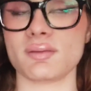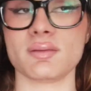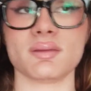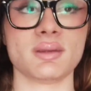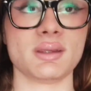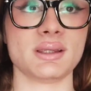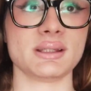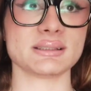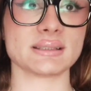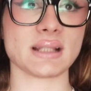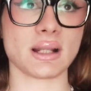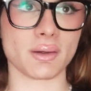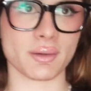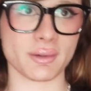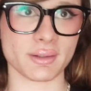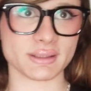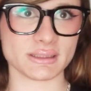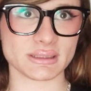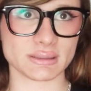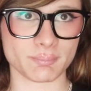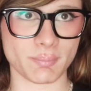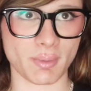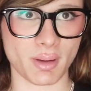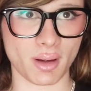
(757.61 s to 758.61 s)
the Salon
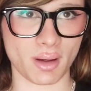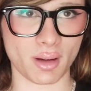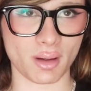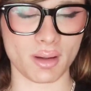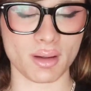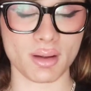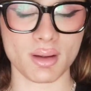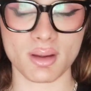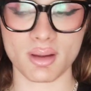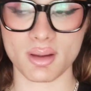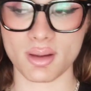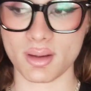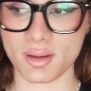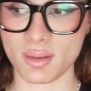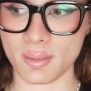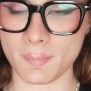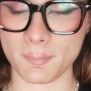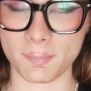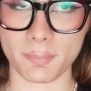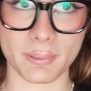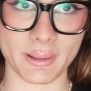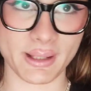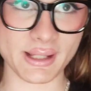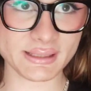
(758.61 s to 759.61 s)
and Spa
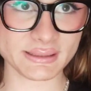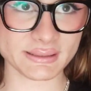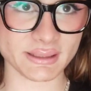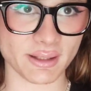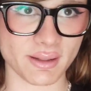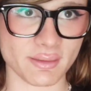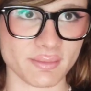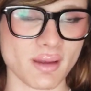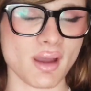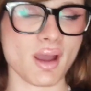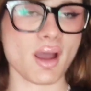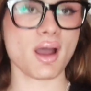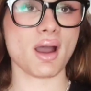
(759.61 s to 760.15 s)
playset,